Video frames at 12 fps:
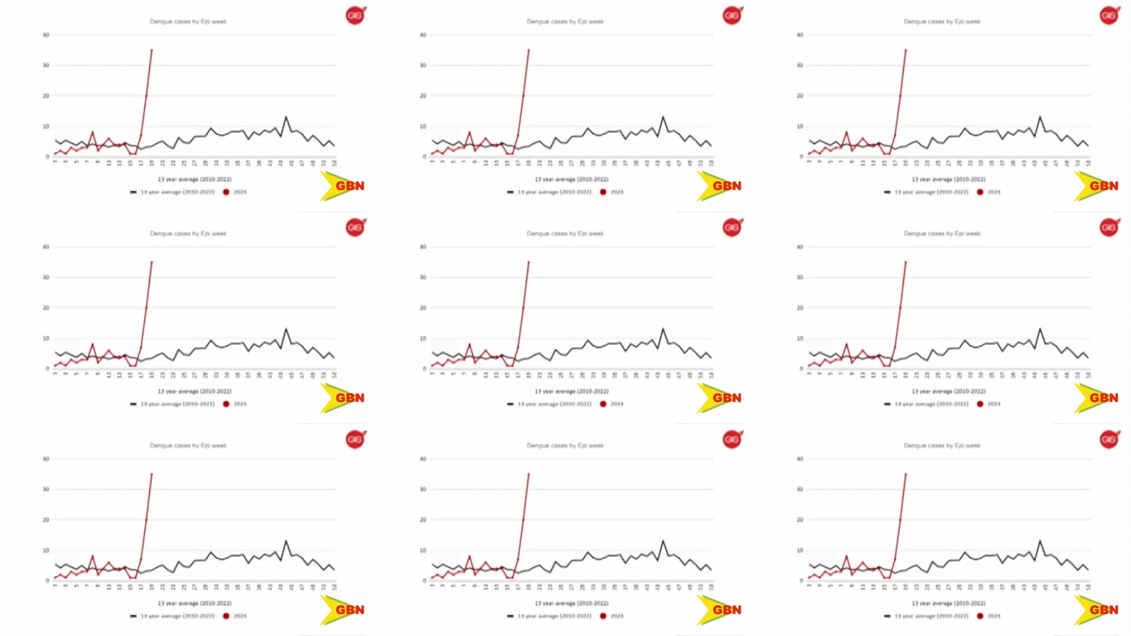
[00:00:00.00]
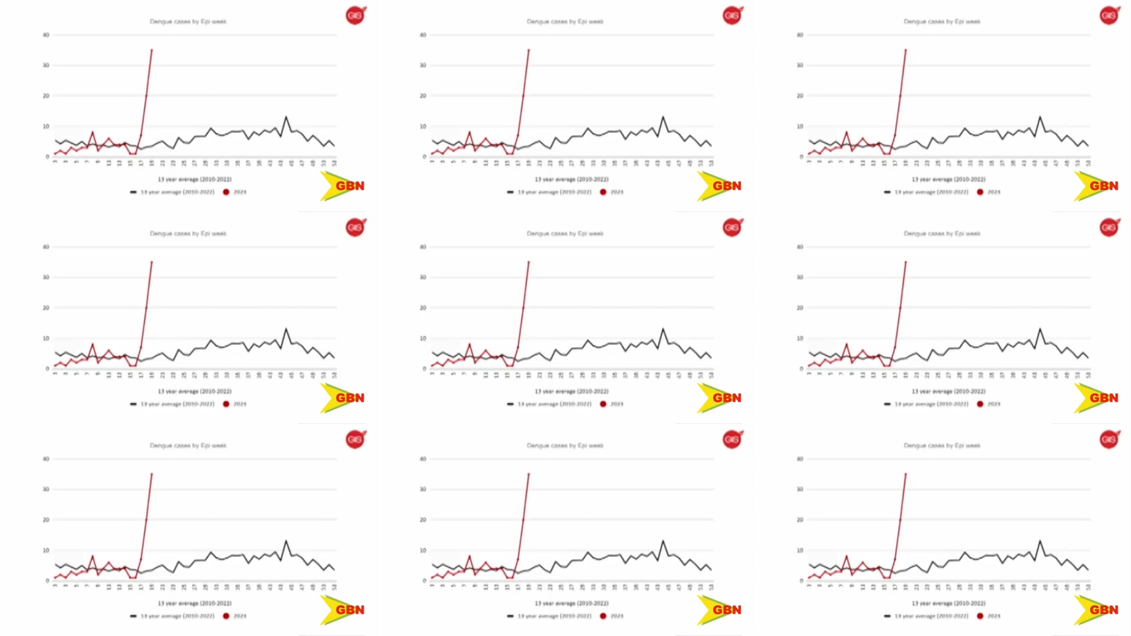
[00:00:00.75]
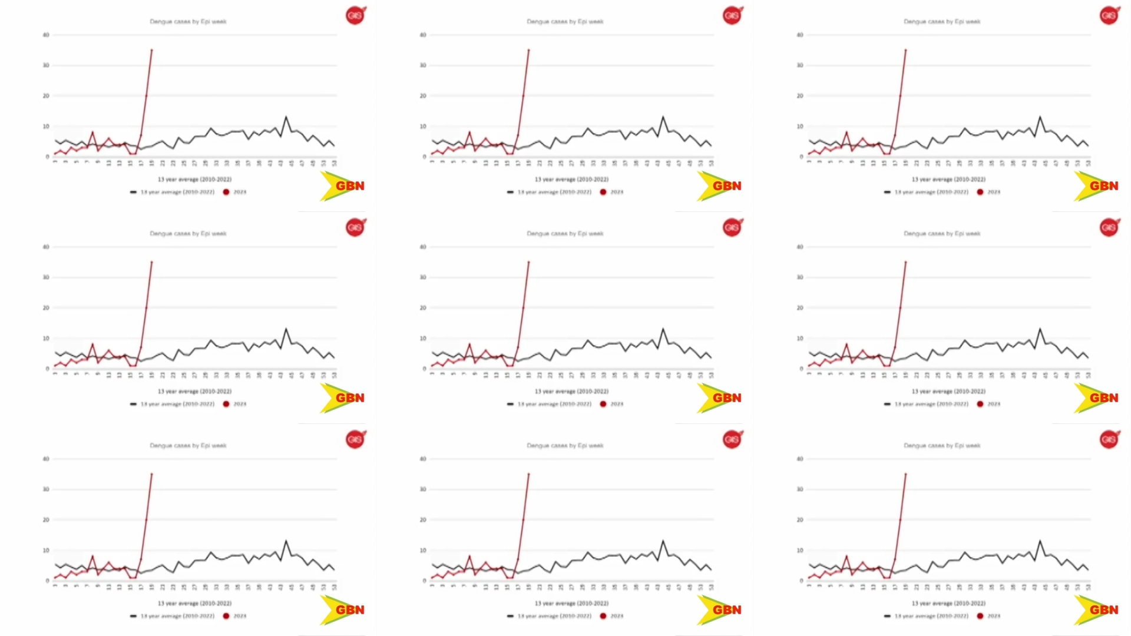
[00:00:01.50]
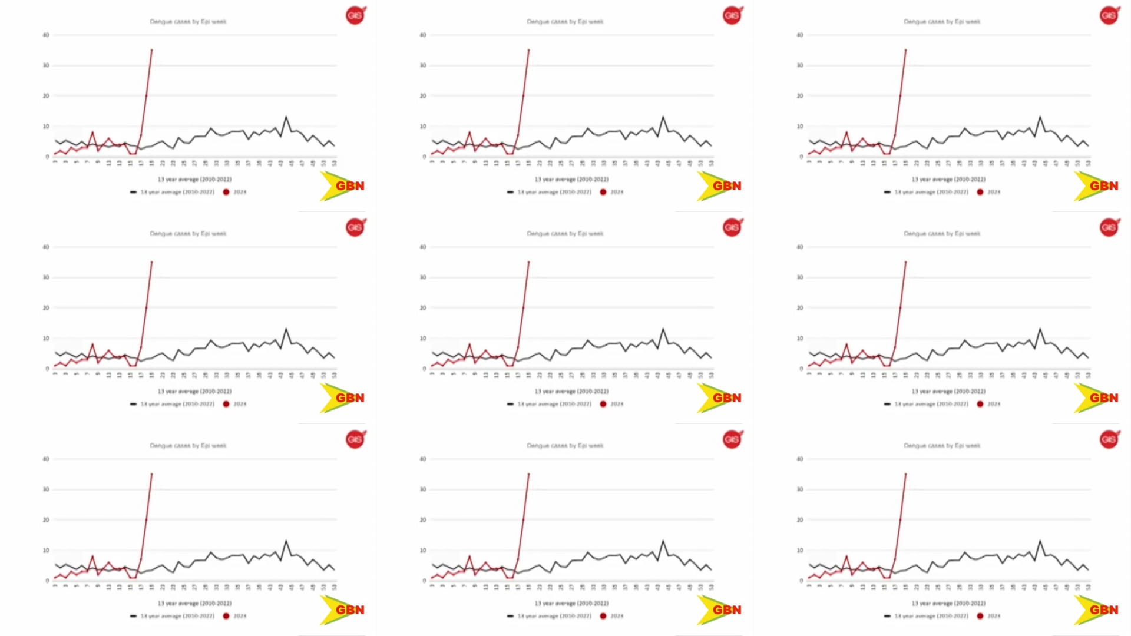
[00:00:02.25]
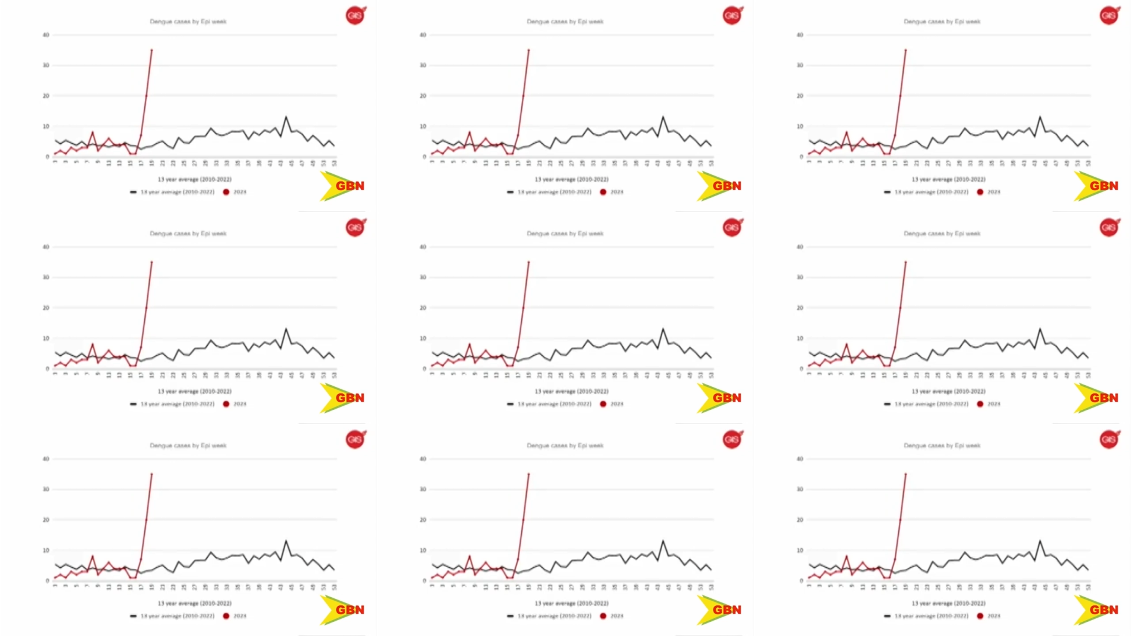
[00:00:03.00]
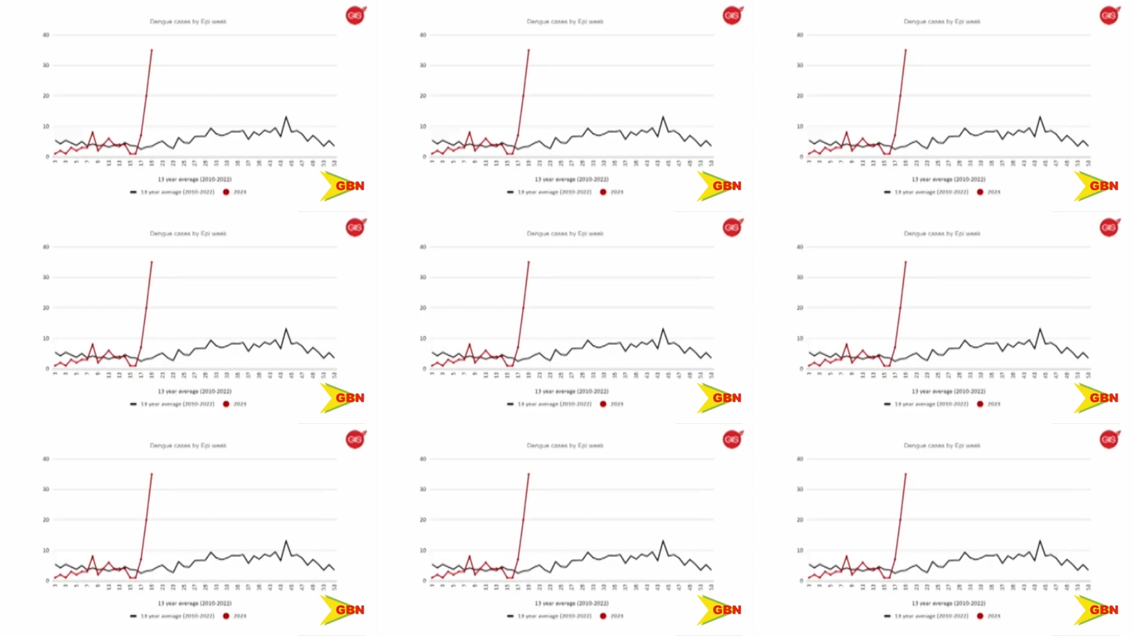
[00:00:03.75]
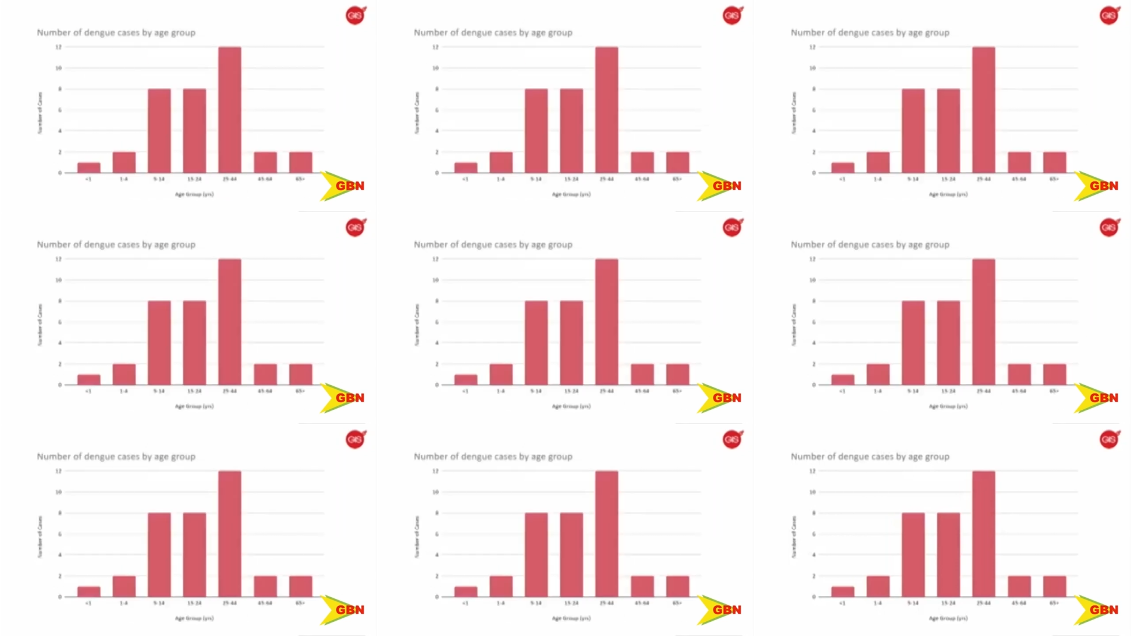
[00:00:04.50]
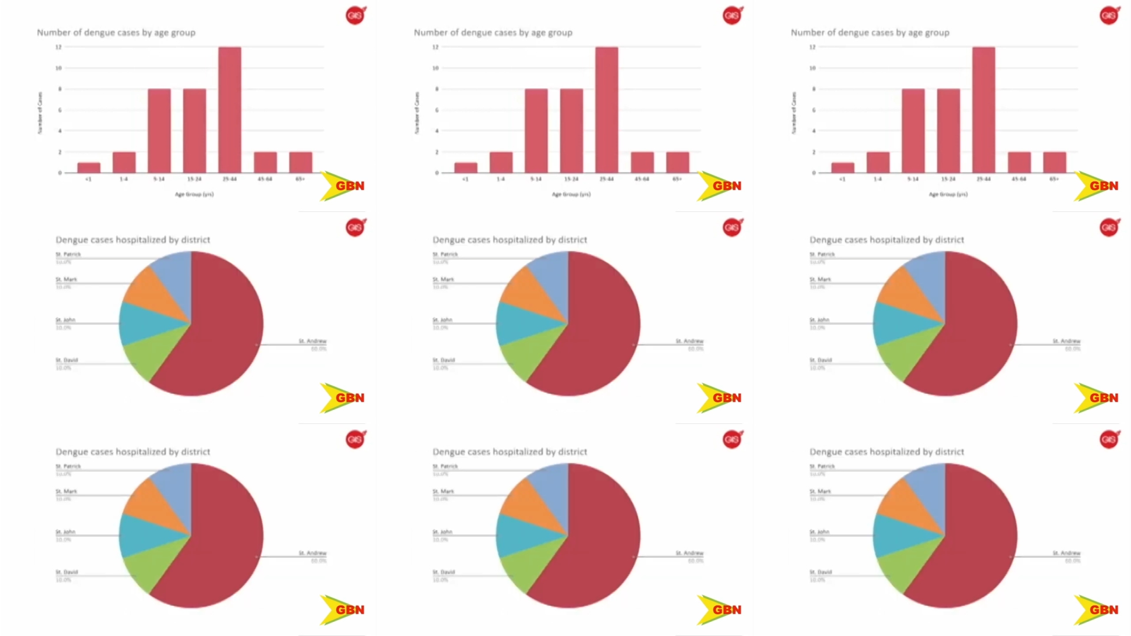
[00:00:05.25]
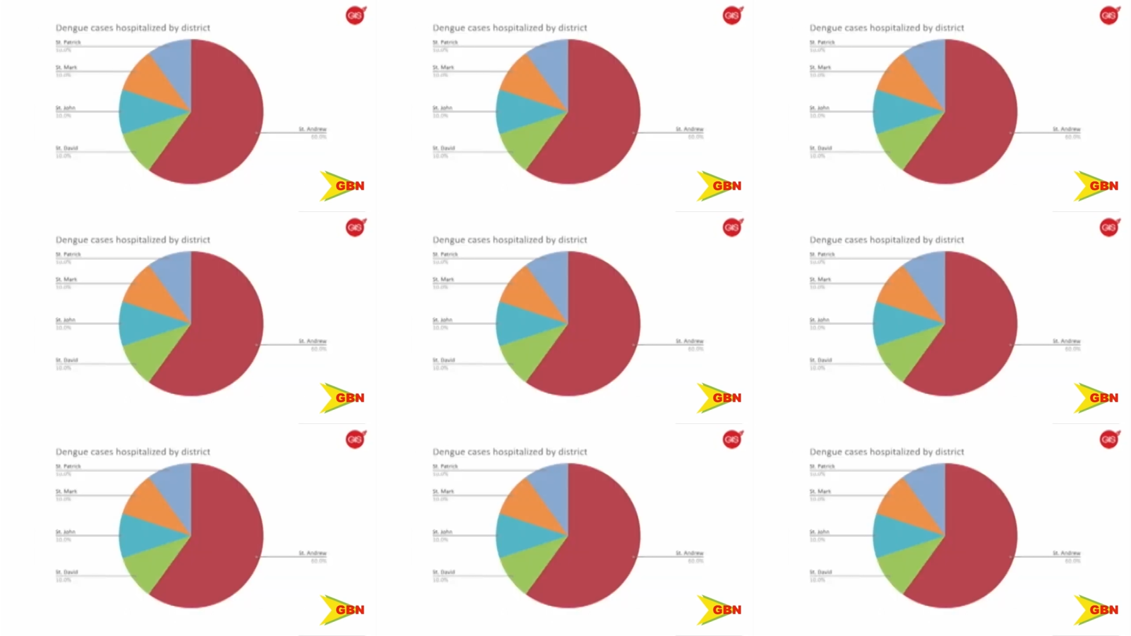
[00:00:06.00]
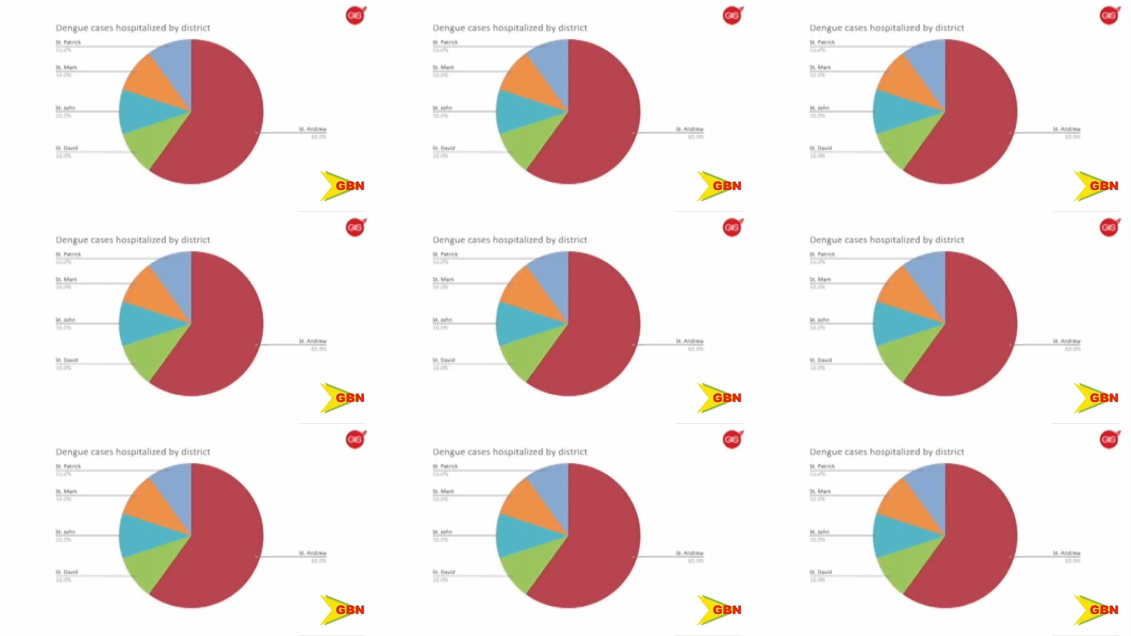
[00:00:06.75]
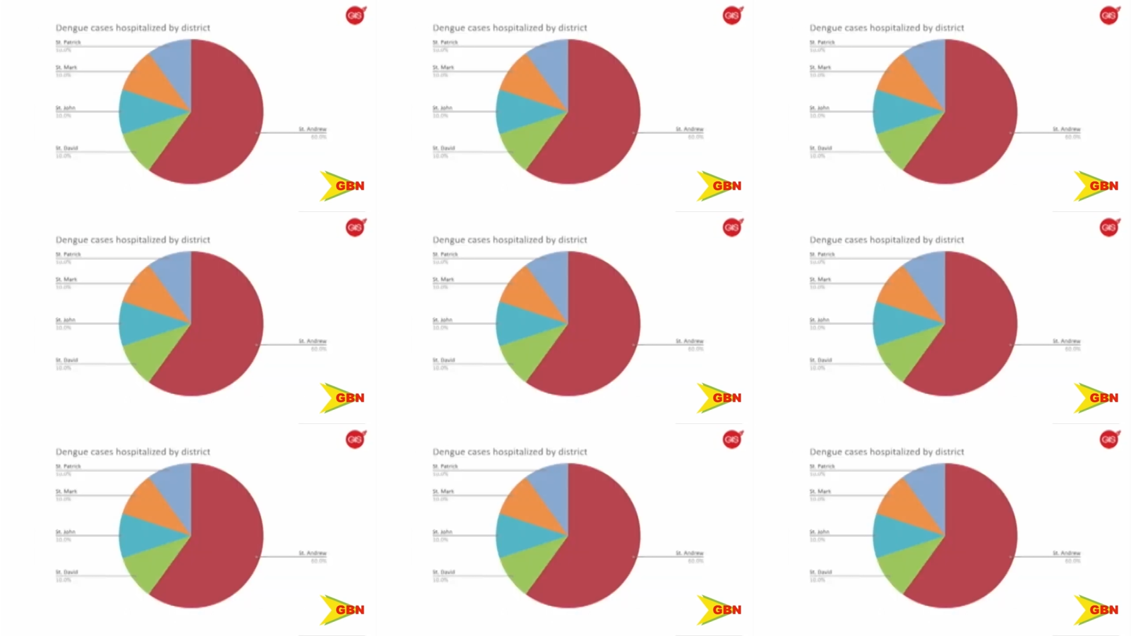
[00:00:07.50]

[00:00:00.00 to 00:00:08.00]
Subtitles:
Nobody's mouth can be seen.